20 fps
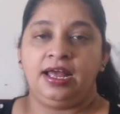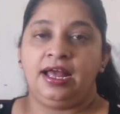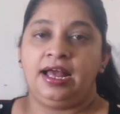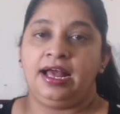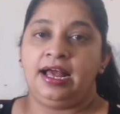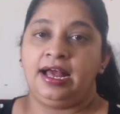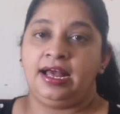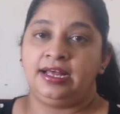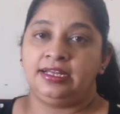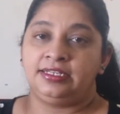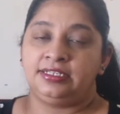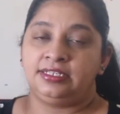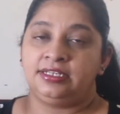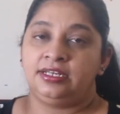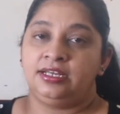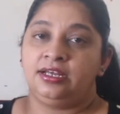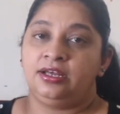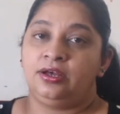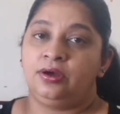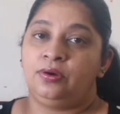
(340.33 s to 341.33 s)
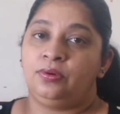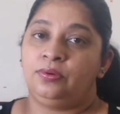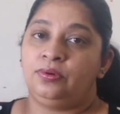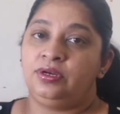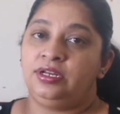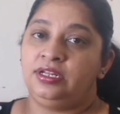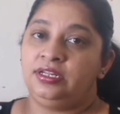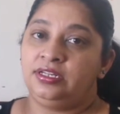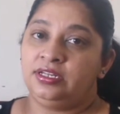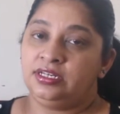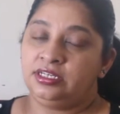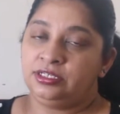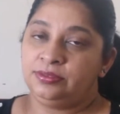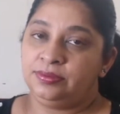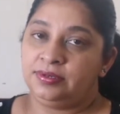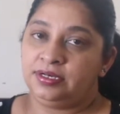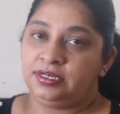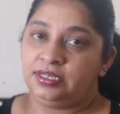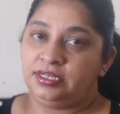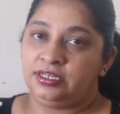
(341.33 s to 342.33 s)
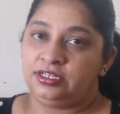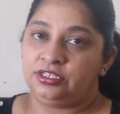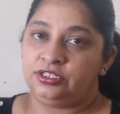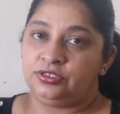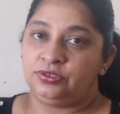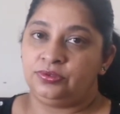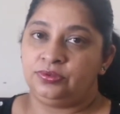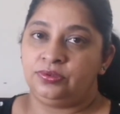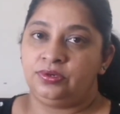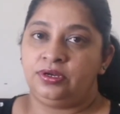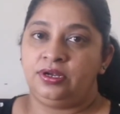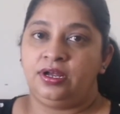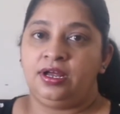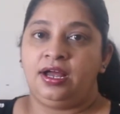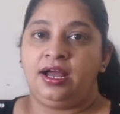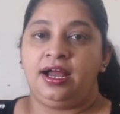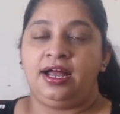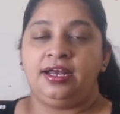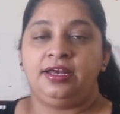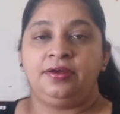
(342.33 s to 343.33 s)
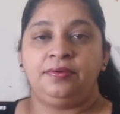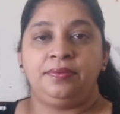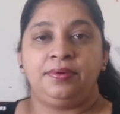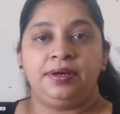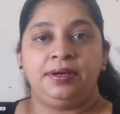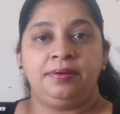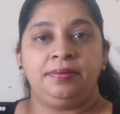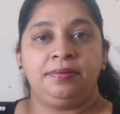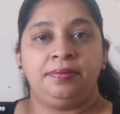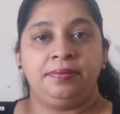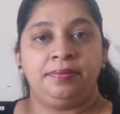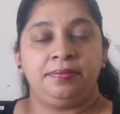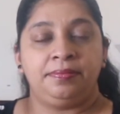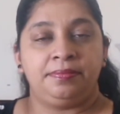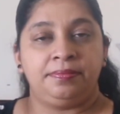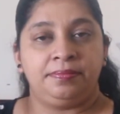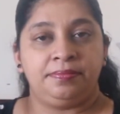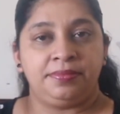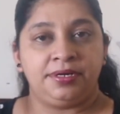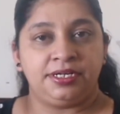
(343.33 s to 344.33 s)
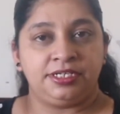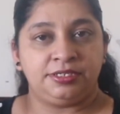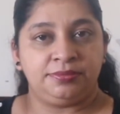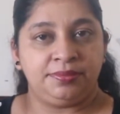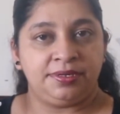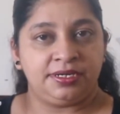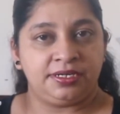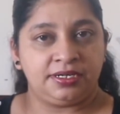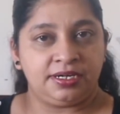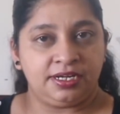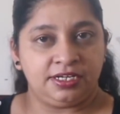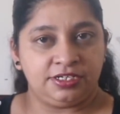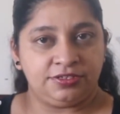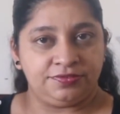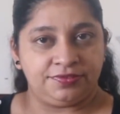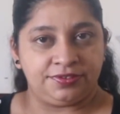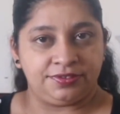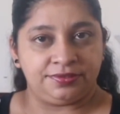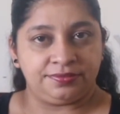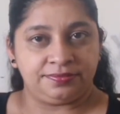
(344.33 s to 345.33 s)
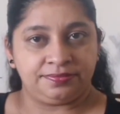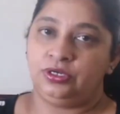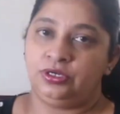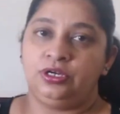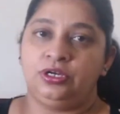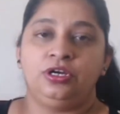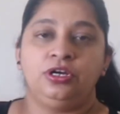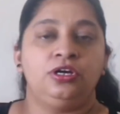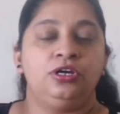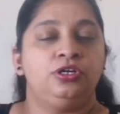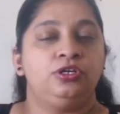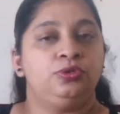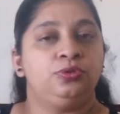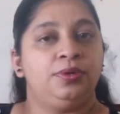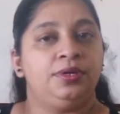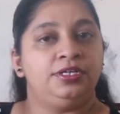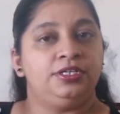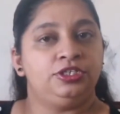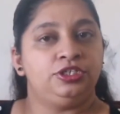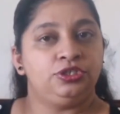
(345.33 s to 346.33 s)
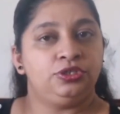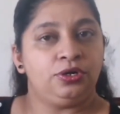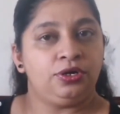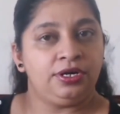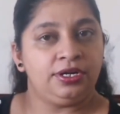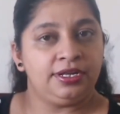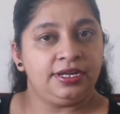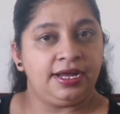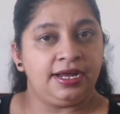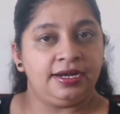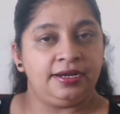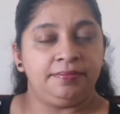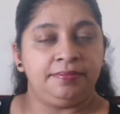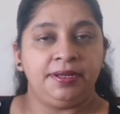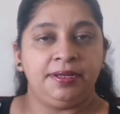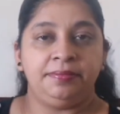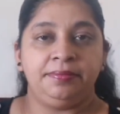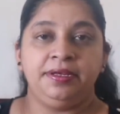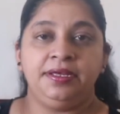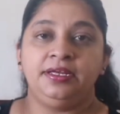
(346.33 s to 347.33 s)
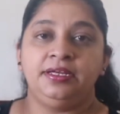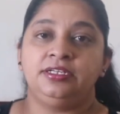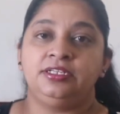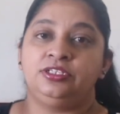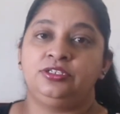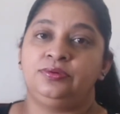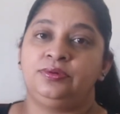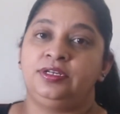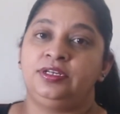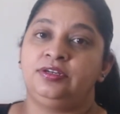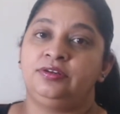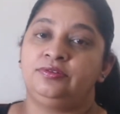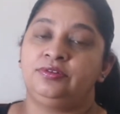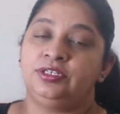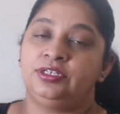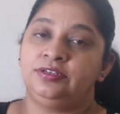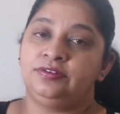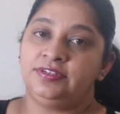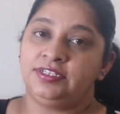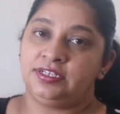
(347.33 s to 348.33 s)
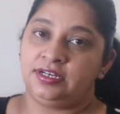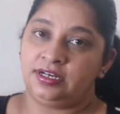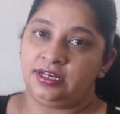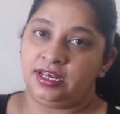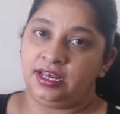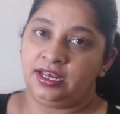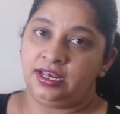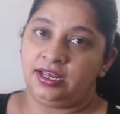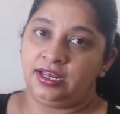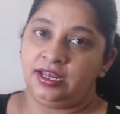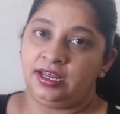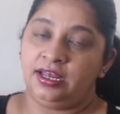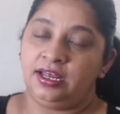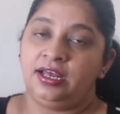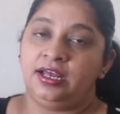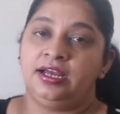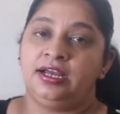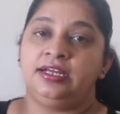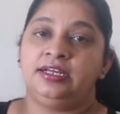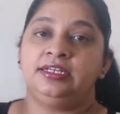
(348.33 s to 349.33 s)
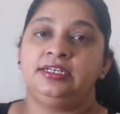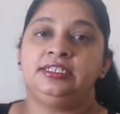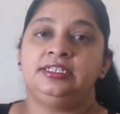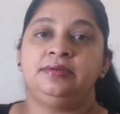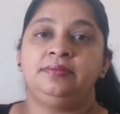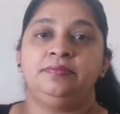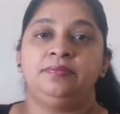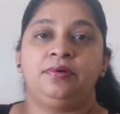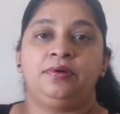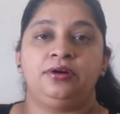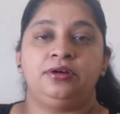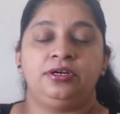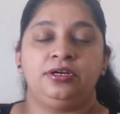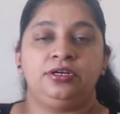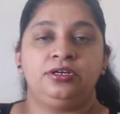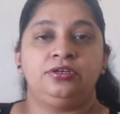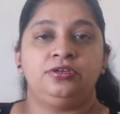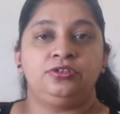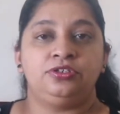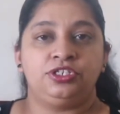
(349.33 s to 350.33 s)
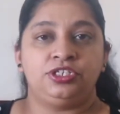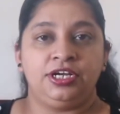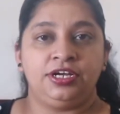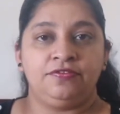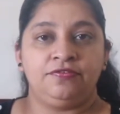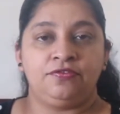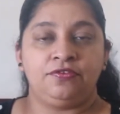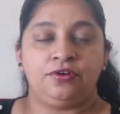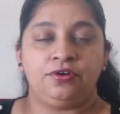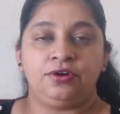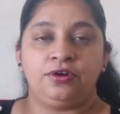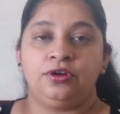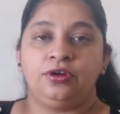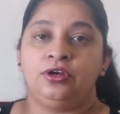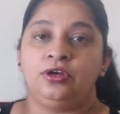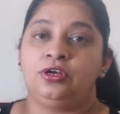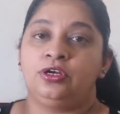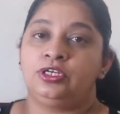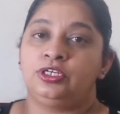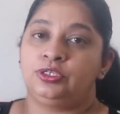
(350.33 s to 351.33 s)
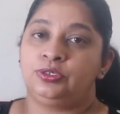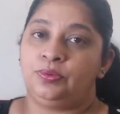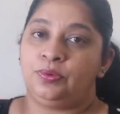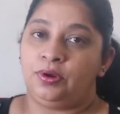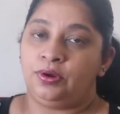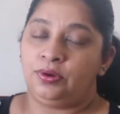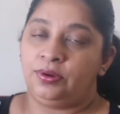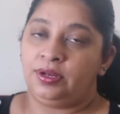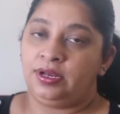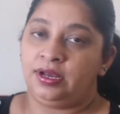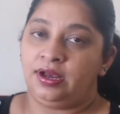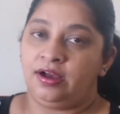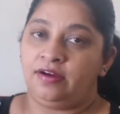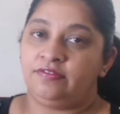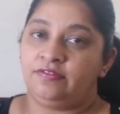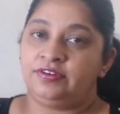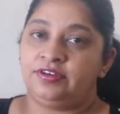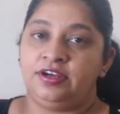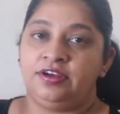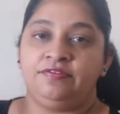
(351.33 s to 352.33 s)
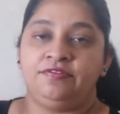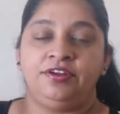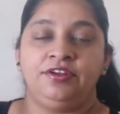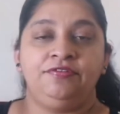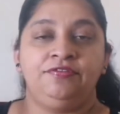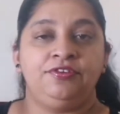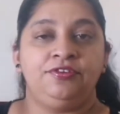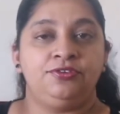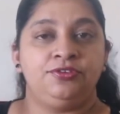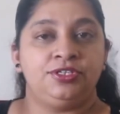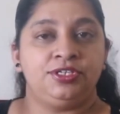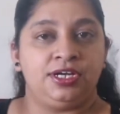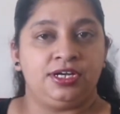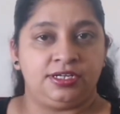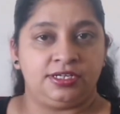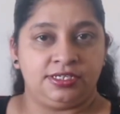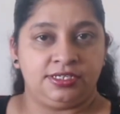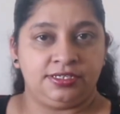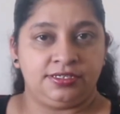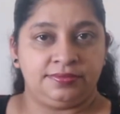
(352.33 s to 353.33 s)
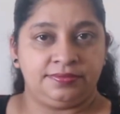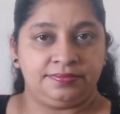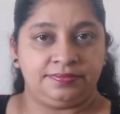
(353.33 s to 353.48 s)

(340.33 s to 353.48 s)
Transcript: as only this will lead to adequate breast milk transfer. To ensure that baby is doing nutritive sucking, it is important to check for swallowing after every few sucks.